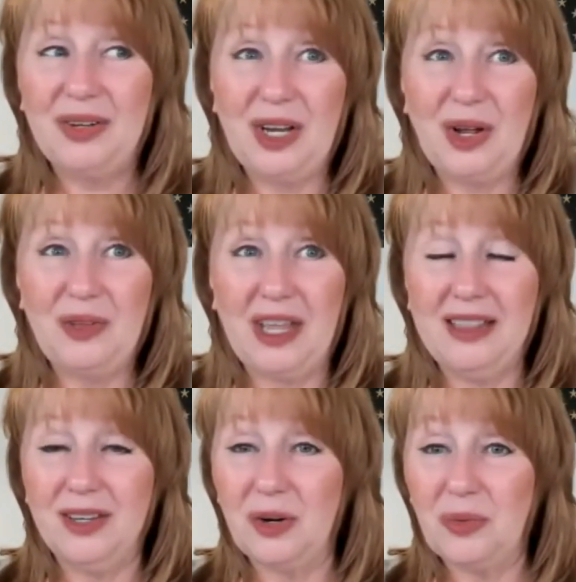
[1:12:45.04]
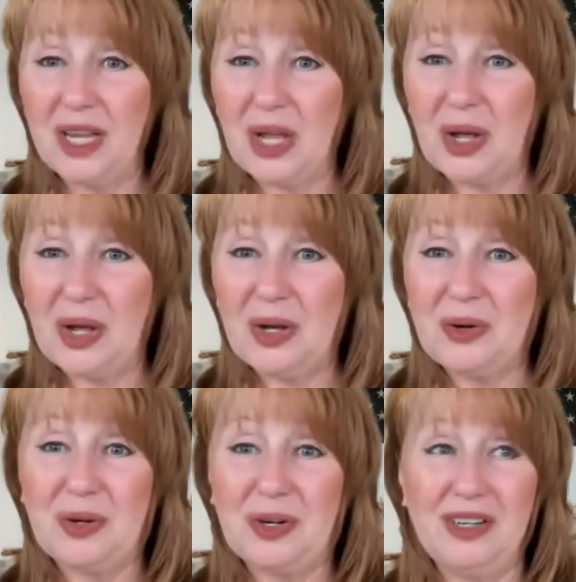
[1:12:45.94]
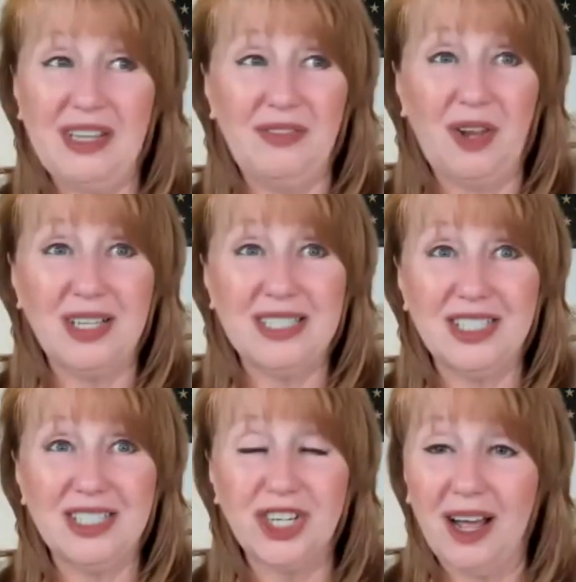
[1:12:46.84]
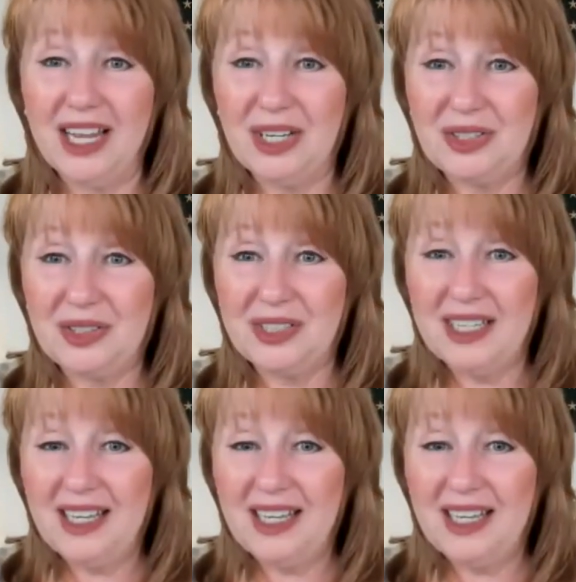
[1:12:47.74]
you know, like they're a widow or they've lost a child,